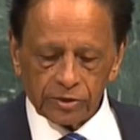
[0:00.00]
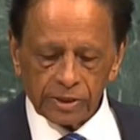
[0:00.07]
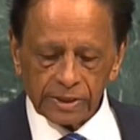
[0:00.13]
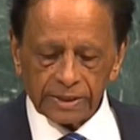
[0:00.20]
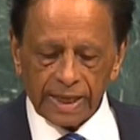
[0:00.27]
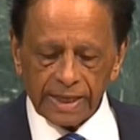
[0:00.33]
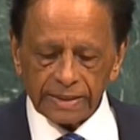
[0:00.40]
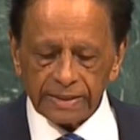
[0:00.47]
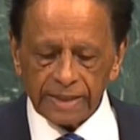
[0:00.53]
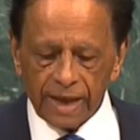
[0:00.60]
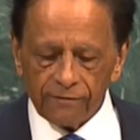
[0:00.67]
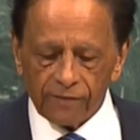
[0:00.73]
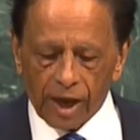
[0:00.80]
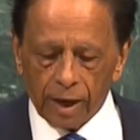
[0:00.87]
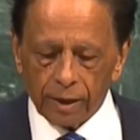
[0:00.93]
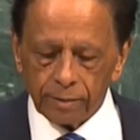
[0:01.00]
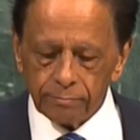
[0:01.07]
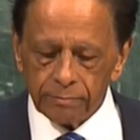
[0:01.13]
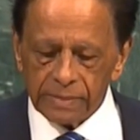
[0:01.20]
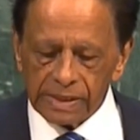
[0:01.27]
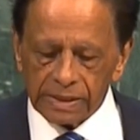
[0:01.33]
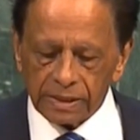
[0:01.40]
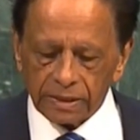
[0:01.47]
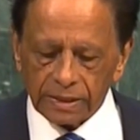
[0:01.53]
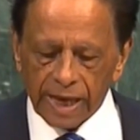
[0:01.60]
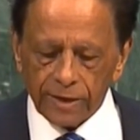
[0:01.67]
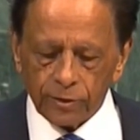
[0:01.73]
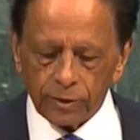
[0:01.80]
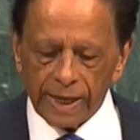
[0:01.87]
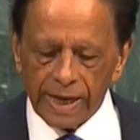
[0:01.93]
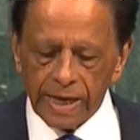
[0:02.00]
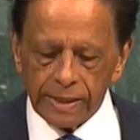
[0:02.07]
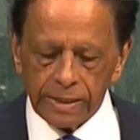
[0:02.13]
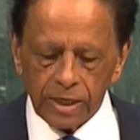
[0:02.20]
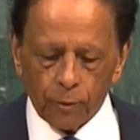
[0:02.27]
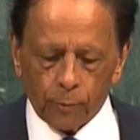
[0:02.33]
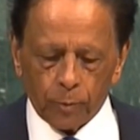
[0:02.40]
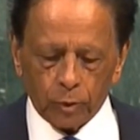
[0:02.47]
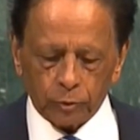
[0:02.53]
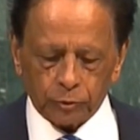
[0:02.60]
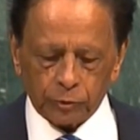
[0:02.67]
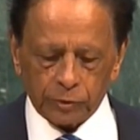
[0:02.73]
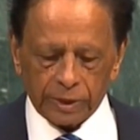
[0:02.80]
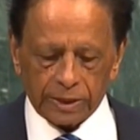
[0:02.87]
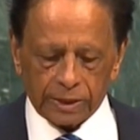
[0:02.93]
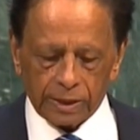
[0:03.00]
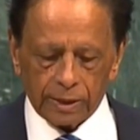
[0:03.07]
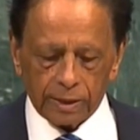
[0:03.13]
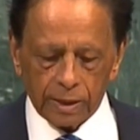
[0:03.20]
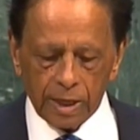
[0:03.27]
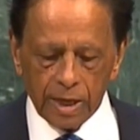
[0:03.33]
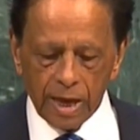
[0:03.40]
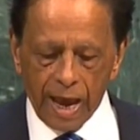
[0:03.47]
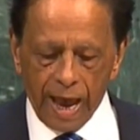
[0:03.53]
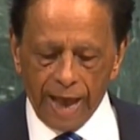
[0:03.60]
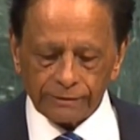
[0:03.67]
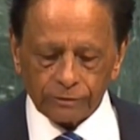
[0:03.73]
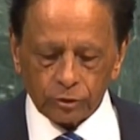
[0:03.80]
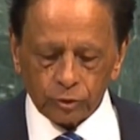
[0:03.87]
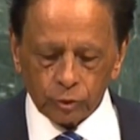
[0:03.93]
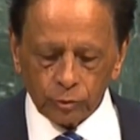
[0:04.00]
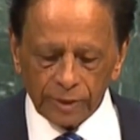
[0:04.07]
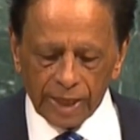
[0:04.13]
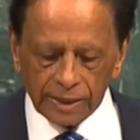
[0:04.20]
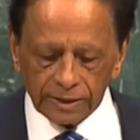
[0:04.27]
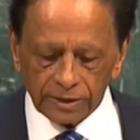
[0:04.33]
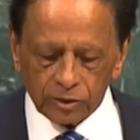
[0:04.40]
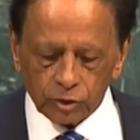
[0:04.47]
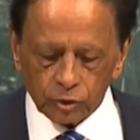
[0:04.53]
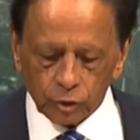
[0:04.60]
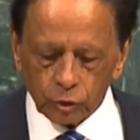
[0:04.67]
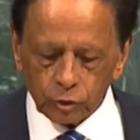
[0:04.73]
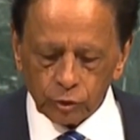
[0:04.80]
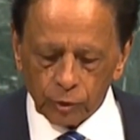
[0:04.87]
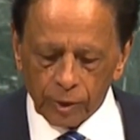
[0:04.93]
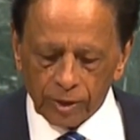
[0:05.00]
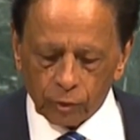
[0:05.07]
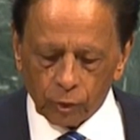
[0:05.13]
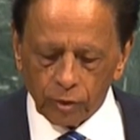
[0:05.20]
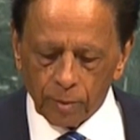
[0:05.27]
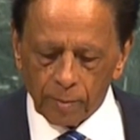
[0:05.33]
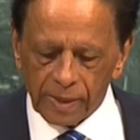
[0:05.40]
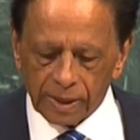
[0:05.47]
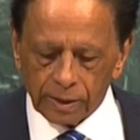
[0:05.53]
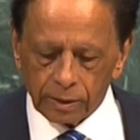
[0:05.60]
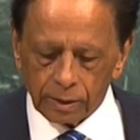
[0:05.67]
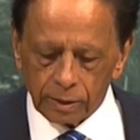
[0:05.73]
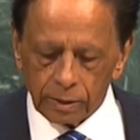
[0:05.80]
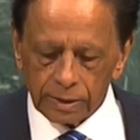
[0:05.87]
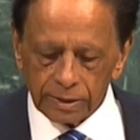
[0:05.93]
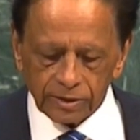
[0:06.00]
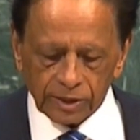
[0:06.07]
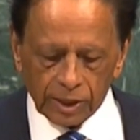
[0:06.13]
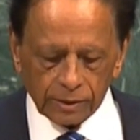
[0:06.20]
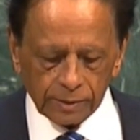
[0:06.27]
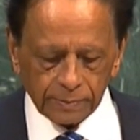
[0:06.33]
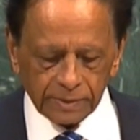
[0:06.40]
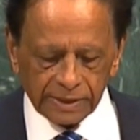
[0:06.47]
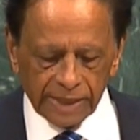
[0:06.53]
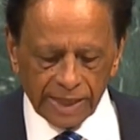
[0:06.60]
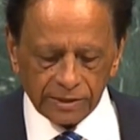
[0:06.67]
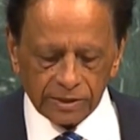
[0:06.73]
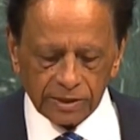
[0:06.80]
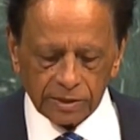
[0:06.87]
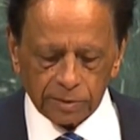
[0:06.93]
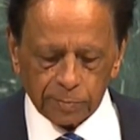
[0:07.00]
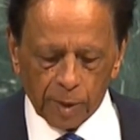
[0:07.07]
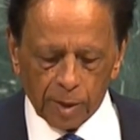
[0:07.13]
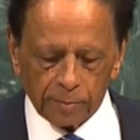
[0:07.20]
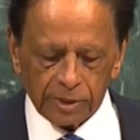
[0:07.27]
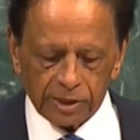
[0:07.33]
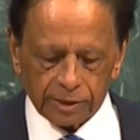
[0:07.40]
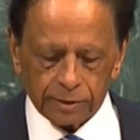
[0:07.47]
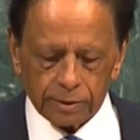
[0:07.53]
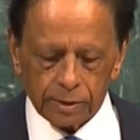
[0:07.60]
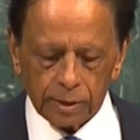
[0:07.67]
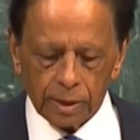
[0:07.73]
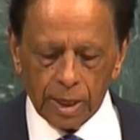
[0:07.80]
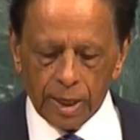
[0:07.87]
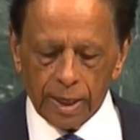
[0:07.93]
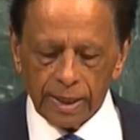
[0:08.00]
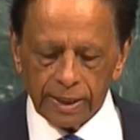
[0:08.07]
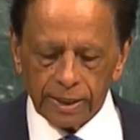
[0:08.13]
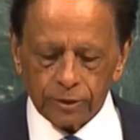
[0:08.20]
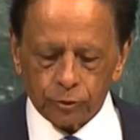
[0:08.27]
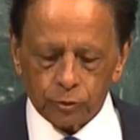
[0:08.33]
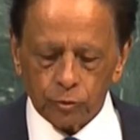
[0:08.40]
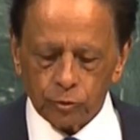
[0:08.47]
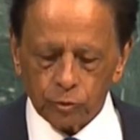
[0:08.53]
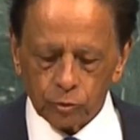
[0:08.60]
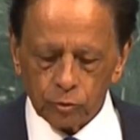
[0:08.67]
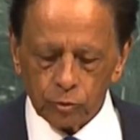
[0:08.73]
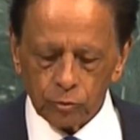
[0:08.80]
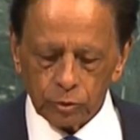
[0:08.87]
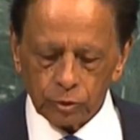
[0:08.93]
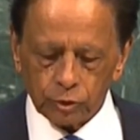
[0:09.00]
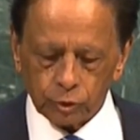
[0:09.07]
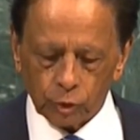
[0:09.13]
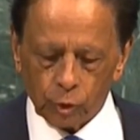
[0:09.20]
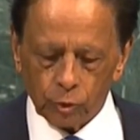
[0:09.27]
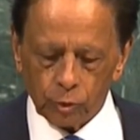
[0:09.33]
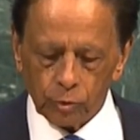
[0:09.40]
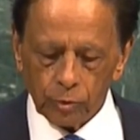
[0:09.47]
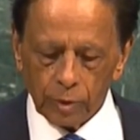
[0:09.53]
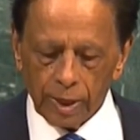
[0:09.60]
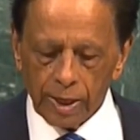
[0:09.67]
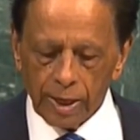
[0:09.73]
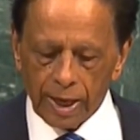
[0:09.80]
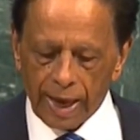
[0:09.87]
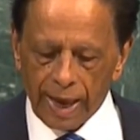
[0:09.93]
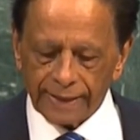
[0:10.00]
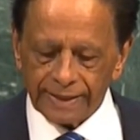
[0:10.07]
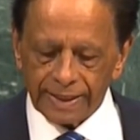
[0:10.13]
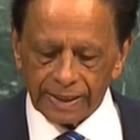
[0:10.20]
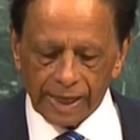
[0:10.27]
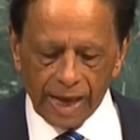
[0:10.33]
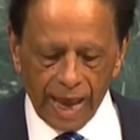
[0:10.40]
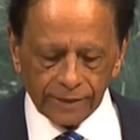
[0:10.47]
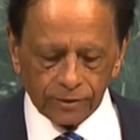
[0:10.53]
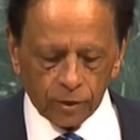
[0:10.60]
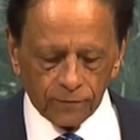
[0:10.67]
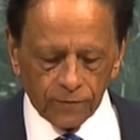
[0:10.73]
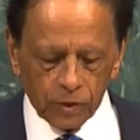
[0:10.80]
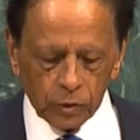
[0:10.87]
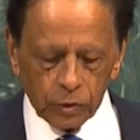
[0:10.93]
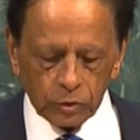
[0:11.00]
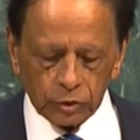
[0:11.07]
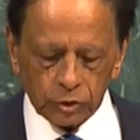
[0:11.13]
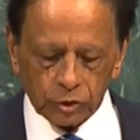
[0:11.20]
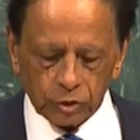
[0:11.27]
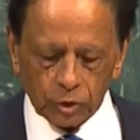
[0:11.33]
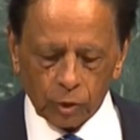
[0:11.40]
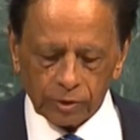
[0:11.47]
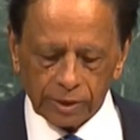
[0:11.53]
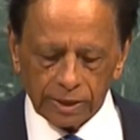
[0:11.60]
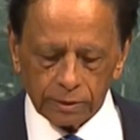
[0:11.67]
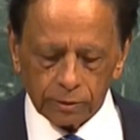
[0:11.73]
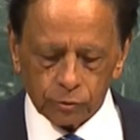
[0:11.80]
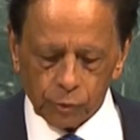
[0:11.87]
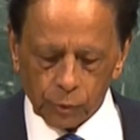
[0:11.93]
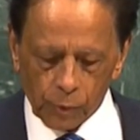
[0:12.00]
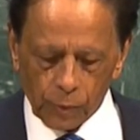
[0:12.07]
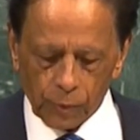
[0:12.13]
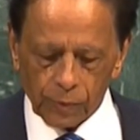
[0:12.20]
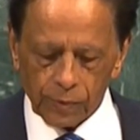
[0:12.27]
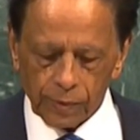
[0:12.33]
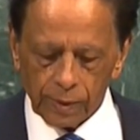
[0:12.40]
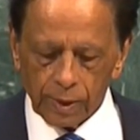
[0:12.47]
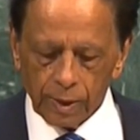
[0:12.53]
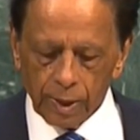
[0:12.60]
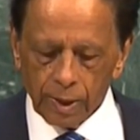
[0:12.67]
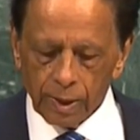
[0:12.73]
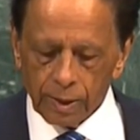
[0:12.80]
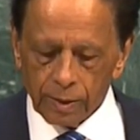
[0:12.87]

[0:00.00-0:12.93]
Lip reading: Mauritius has never missed any opportunity as soon as its socio-economic circumstances permitted it to do so, and in light of those shocking truths,